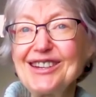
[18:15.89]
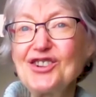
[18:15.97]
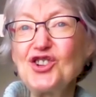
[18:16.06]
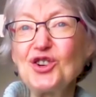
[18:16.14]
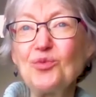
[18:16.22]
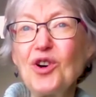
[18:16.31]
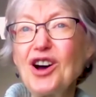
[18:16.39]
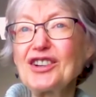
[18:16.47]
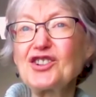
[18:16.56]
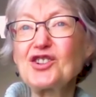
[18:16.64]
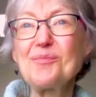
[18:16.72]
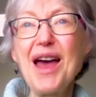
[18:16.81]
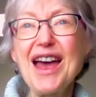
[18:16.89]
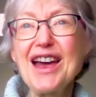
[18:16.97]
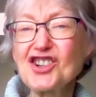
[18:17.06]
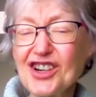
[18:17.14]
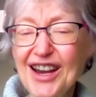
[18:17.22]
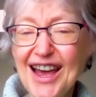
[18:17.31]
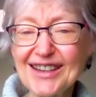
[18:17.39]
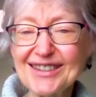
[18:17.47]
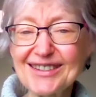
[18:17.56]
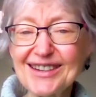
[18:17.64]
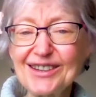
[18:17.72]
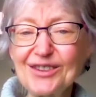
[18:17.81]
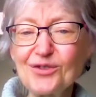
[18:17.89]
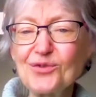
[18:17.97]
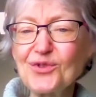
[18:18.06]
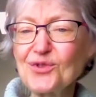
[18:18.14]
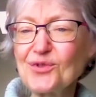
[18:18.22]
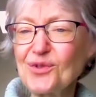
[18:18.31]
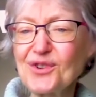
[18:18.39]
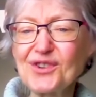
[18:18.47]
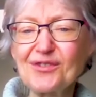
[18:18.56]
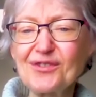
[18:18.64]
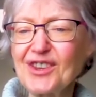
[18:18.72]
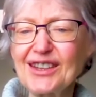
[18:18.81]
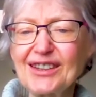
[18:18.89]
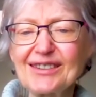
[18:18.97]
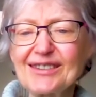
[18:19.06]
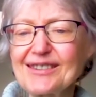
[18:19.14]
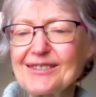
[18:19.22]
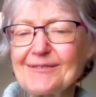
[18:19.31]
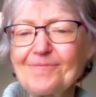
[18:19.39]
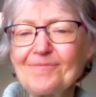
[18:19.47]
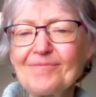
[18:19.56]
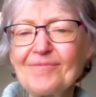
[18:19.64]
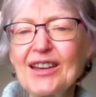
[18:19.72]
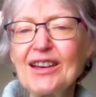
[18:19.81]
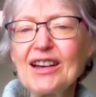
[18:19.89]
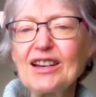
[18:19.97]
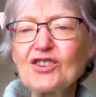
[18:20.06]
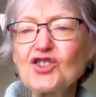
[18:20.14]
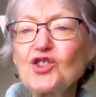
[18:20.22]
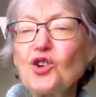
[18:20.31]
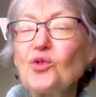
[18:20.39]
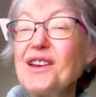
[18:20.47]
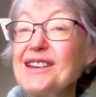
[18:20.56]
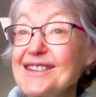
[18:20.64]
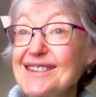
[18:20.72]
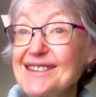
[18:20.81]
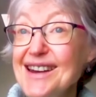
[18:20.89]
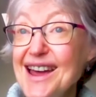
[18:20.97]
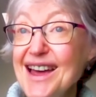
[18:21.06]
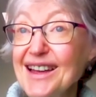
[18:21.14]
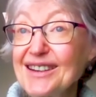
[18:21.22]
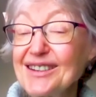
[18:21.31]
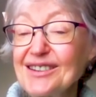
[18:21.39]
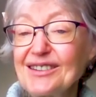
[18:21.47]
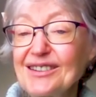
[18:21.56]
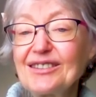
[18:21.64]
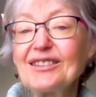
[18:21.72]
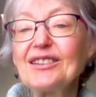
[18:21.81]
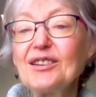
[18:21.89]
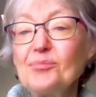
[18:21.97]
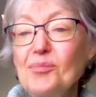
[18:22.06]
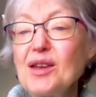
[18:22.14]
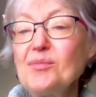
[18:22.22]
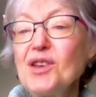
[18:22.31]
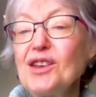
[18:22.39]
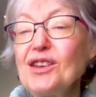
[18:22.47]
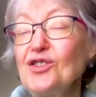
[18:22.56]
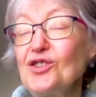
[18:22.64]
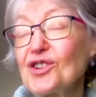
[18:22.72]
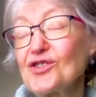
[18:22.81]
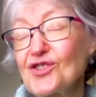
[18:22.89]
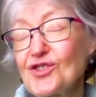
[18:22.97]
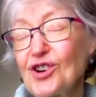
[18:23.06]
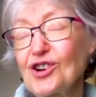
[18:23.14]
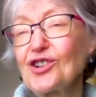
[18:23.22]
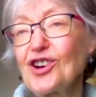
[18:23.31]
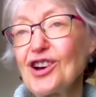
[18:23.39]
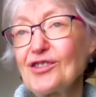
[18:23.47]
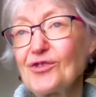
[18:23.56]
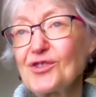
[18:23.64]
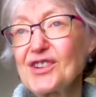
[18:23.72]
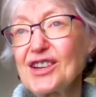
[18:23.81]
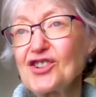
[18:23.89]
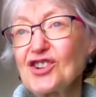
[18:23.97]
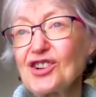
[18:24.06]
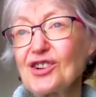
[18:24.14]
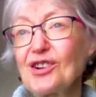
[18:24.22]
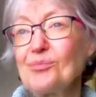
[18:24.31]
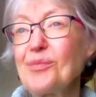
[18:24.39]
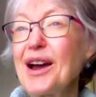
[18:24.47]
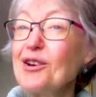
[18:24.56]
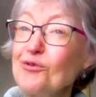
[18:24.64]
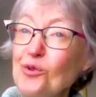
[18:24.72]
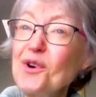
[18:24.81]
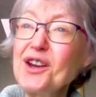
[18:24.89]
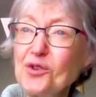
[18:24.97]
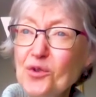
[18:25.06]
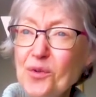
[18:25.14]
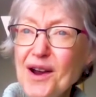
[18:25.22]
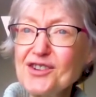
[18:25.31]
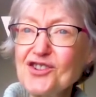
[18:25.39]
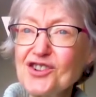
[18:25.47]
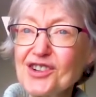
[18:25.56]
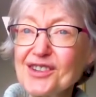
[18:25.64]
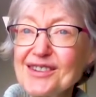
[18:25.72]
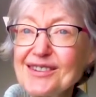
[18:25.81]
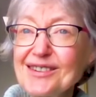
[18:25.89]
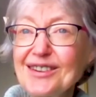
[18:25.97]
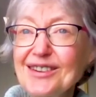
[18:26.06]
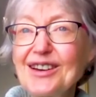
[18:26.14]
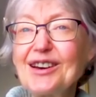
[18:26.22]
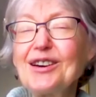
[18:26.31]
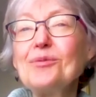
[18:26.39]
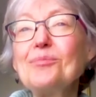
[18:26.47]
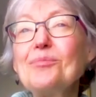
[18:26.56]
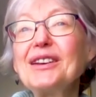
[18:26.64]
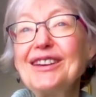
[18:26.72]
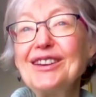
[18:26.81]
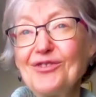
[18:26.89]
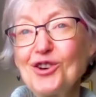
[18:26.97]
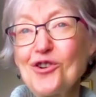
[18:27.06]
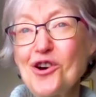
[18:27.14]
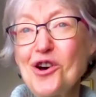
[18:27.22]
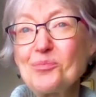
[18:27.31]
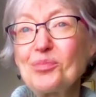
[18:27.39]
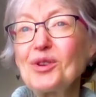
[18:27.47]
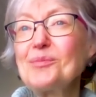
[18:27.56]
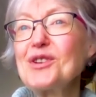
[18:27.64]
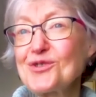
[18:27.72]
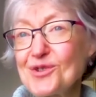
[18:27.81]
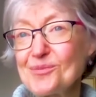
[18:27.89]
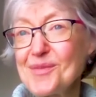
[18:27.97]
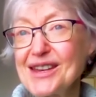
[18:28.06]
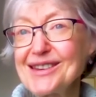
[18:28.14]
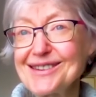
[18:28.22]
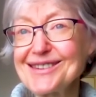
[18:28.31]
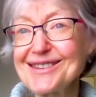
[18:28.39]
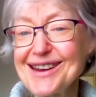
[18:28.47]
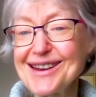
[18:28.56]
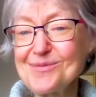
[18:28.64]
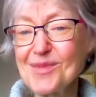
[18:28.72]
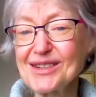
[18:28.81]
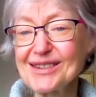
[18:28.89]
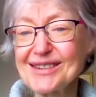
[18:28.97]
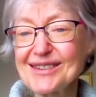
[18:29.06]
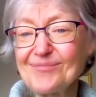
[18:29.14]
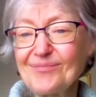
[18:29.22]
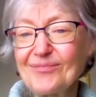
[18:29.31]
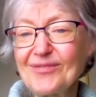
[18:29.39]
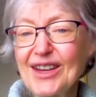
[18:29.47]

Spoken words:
Did you watch MASH last night? Those sorts of things. So instead, maybe you can start conversation by avoiding questions, but giving compliments or making statements.